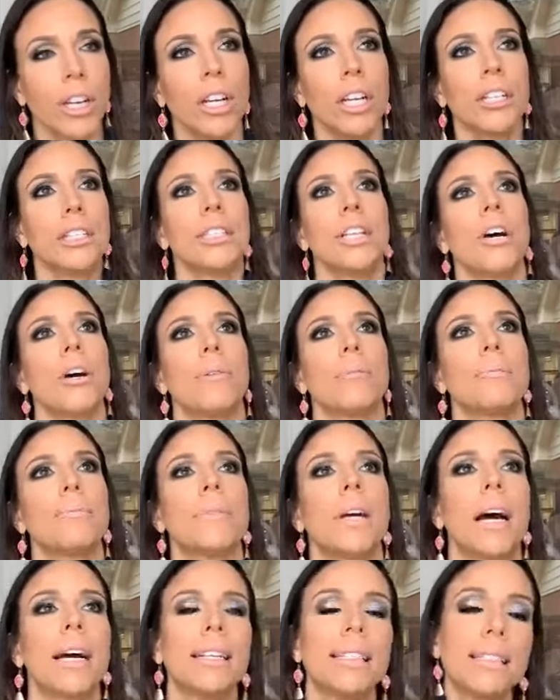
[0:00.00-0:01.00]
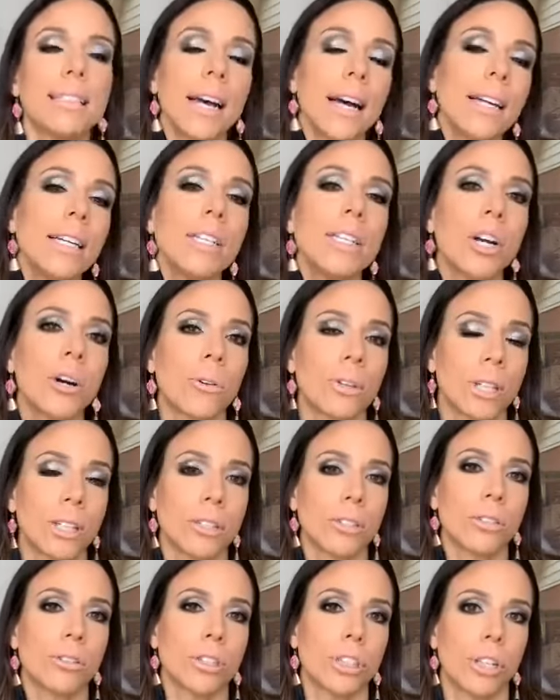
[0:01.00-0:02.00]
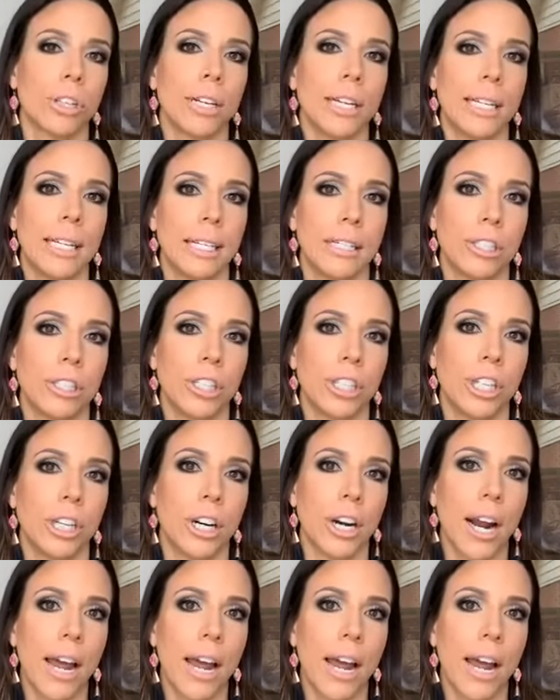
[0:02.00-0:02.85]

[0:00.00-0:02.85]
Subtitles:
So I decided to go on a little journey this year.